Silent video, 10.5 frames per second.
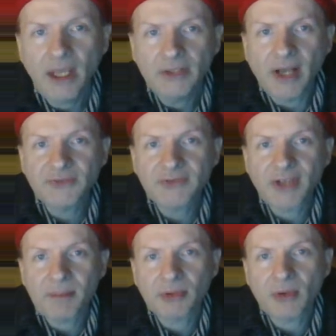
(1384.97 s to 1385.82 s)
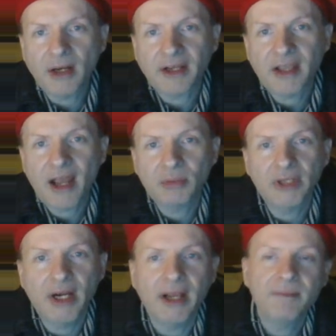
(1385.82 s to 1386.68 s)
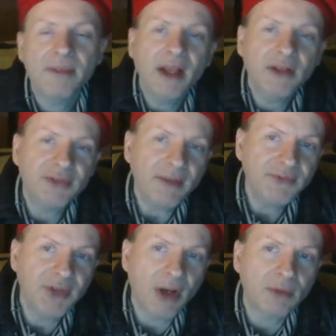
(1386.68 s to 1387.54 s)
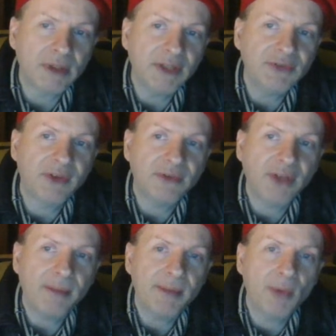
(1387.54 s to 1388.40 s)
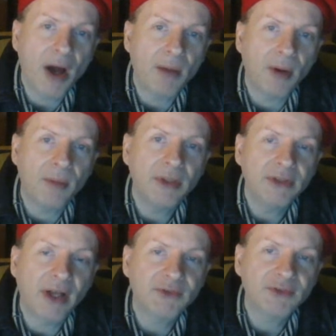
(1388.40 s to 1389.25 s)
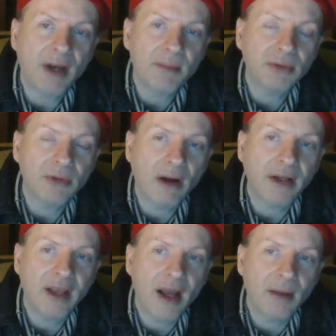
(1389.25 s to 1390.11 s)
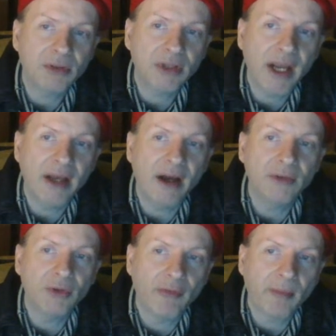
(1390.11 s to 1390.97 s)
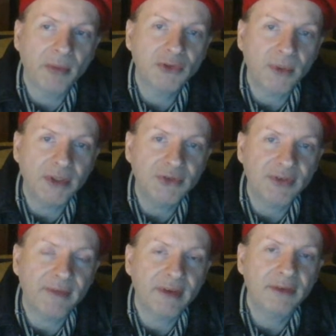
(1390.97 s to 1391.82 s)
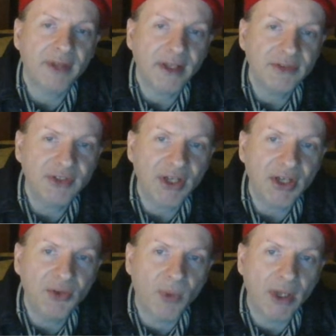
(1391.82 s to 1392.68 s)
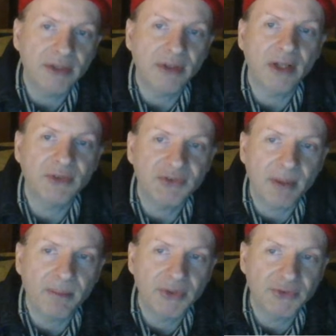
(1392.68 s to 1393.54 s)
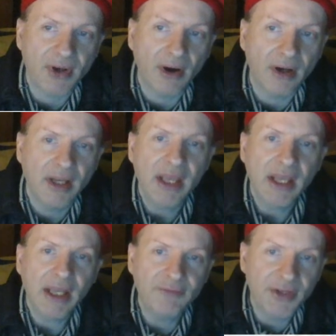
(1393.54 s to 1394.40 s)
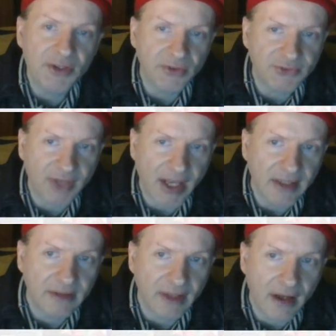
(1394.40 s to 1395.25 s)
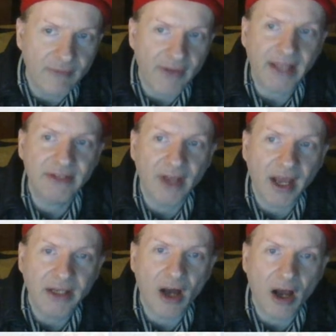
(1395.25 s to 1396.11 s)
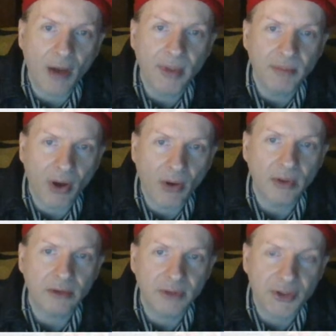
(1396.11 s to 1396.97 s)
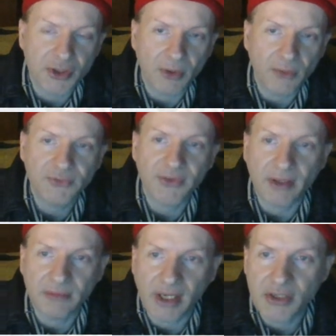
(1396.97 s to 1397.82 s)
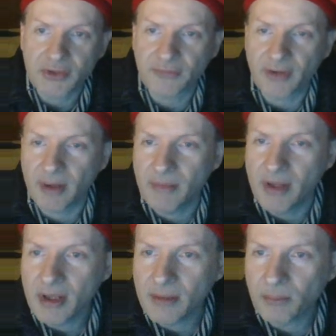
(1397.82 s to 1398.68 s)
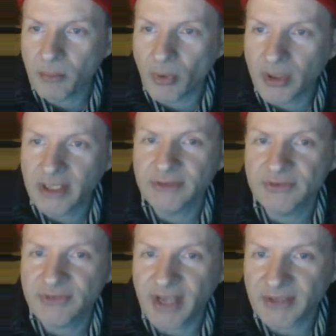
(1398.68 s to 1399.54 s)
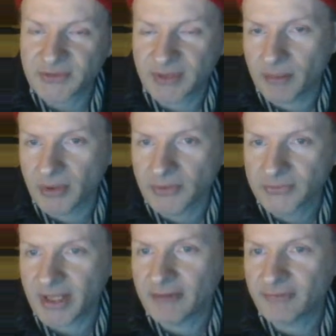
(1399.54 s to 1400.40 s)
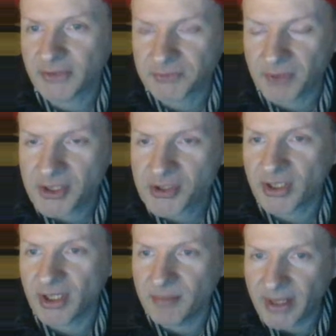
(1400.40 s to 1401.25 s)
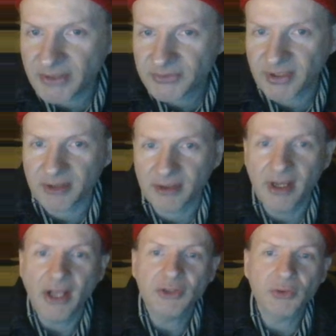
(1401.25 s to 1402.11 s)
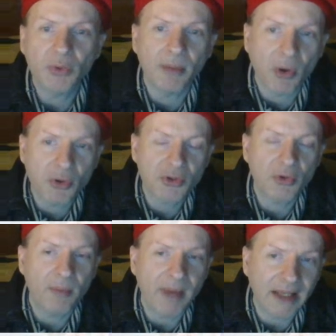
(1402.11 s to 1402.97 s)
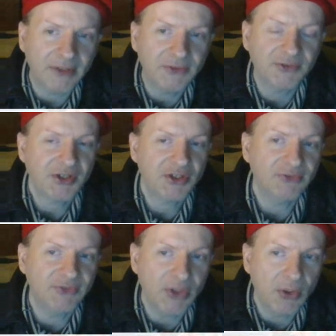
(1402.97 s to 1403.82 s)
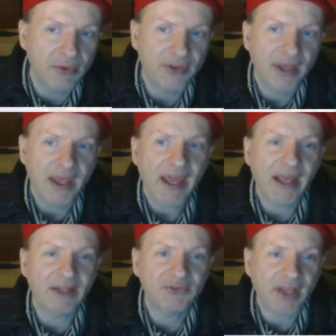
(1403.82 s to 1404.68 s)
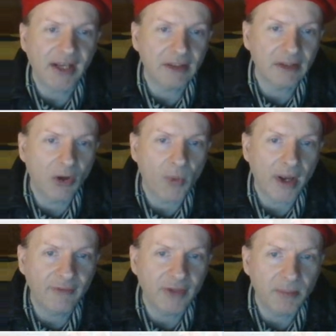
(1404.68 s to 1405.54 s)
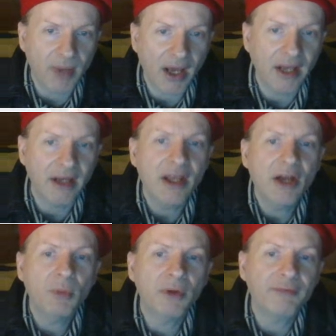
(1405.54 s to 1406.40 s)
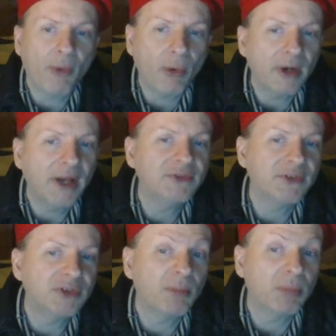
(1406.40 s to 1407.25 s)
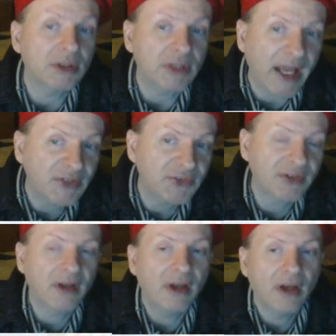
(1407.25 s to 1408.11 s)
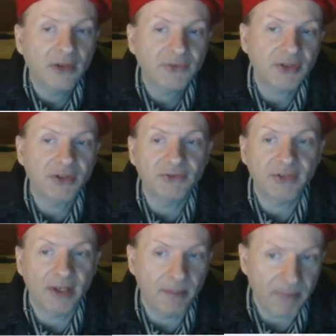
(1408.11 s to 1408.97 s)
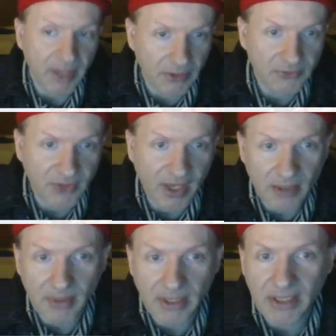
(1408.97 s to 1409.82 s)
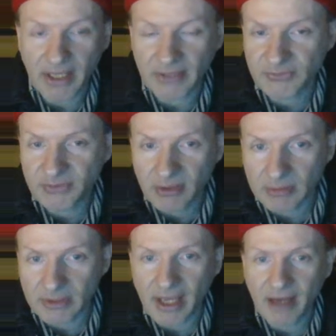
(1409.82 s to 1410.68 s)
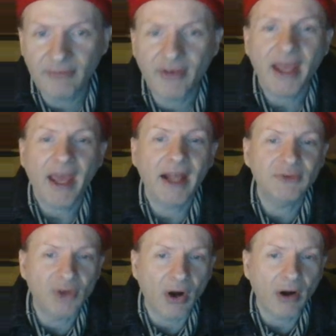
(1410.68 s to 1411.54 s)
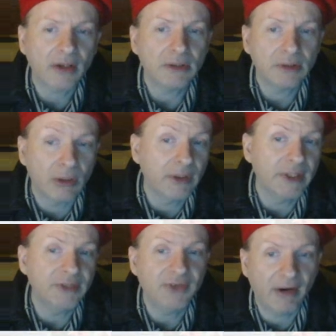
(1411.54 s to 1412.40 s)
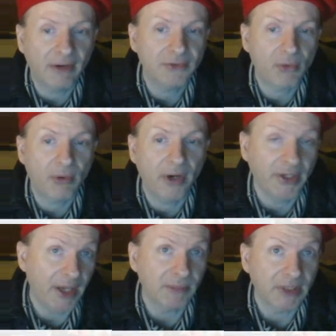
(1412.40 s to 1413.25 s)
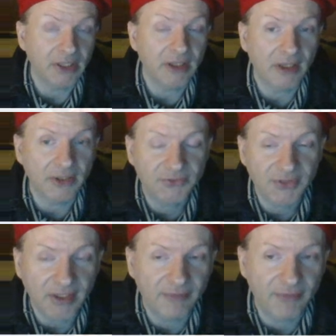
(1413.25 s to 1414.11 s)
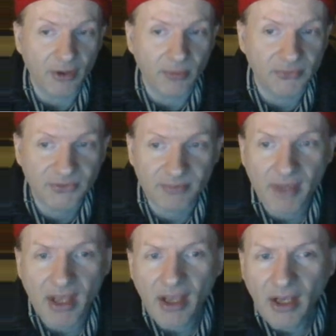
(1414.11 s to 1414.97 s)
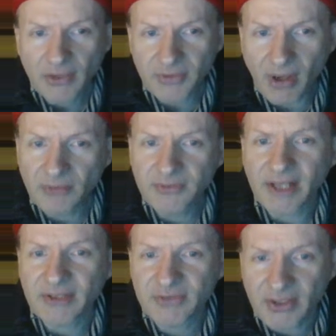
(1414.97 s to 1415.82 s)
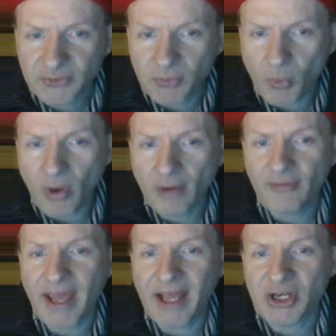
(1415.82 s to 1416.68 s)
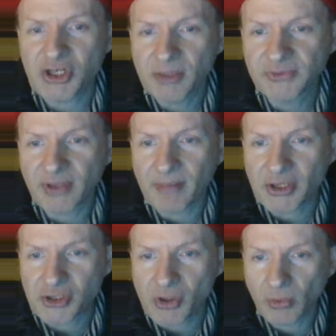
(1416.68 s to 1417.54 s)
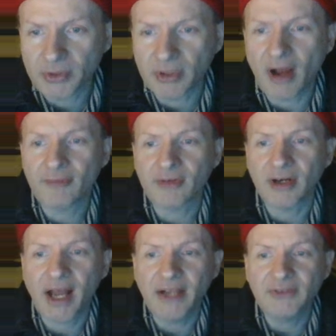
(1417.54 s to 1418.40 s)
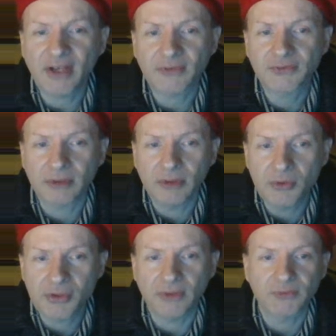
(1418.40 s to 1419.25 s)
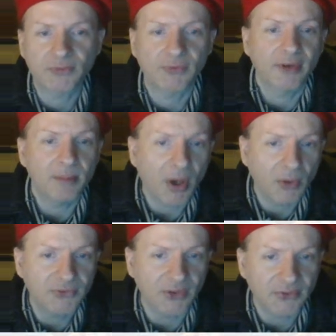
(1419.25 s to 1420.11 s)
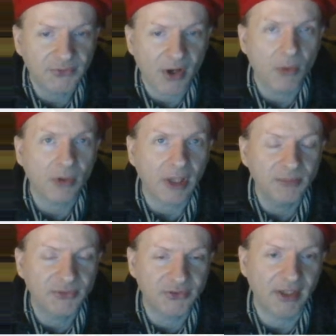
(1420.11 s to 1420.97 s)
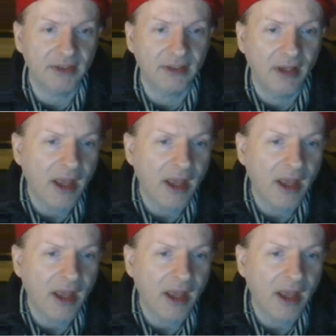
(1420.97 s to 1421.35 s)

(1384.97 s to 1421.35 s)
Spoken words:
Nonstop Erotic Cabaret. Soft Cell released their debut album, Nonstop Erotic Cabaret, on November 27, 1981 on Some Bazaar. It features Tainted Love and nine Almond Ball originals that range from buoyant dance numbers like Frustration and Bedsitter to emotional ballads such as Youth and Say Hello, Wave Goodbye, with forays into burlesque such as Entertain Me and Secret Life, and dark, lurid territory, namely CD films. Songs like Sex Dwarf and Chips on My Shoulder offer high-tech solutions for the post-disco club scene.